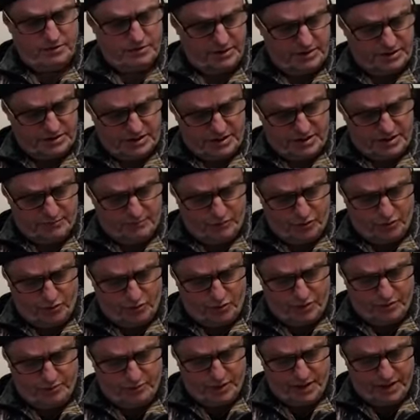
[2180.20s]
Need to get my
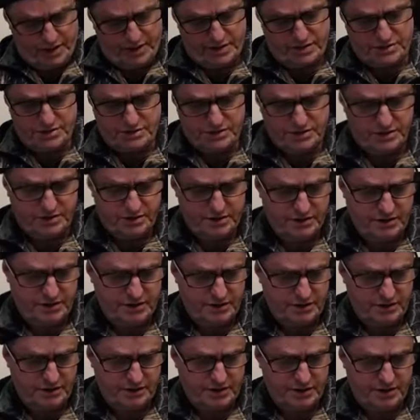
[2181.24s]
right page.
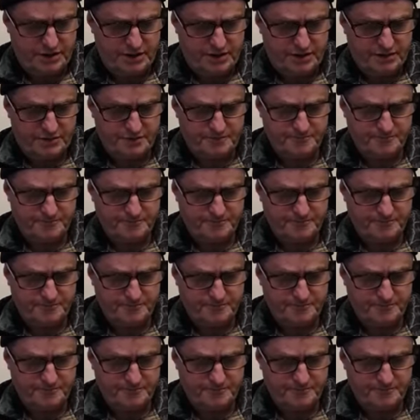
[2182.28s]
Okay.